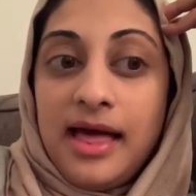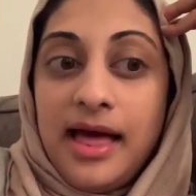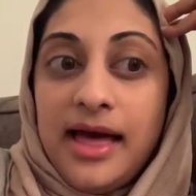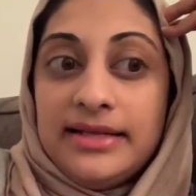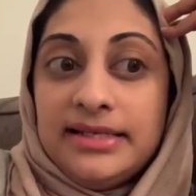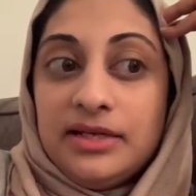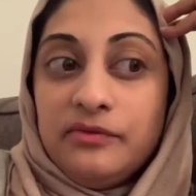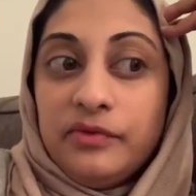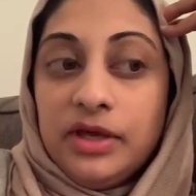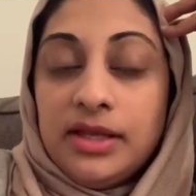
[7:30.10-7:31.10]
I didn't
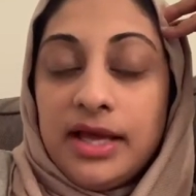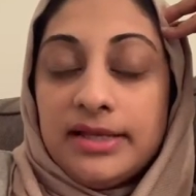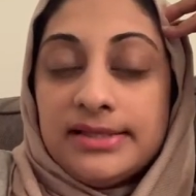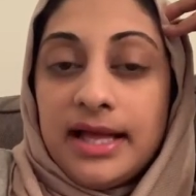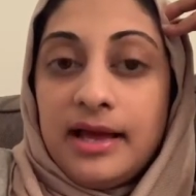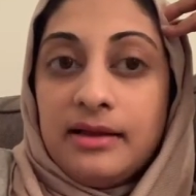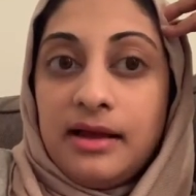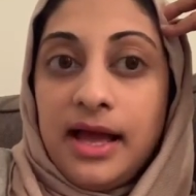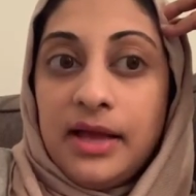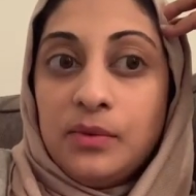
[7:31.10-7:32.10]
realize that I